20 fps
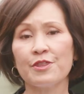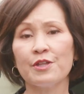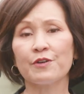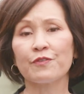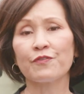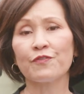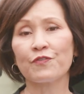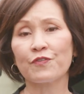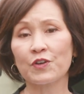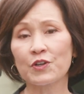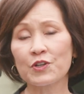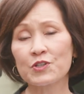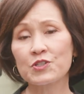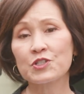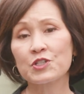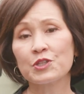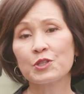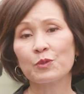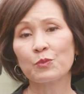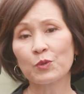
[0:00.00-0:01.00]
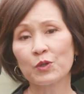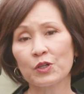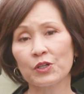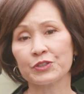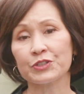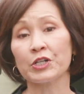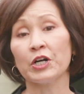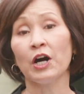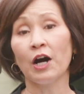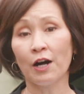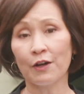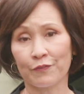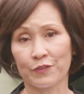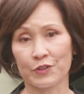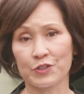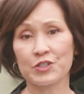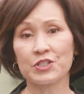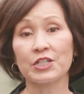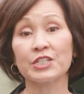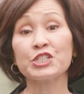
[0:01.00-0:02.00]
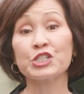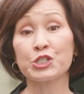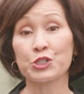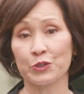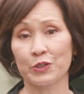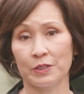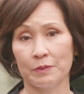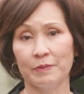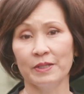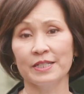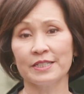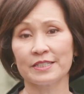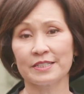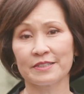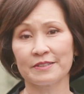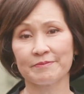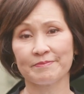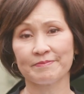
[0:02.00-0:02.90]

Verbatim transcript: the first in the world to offer such treatment.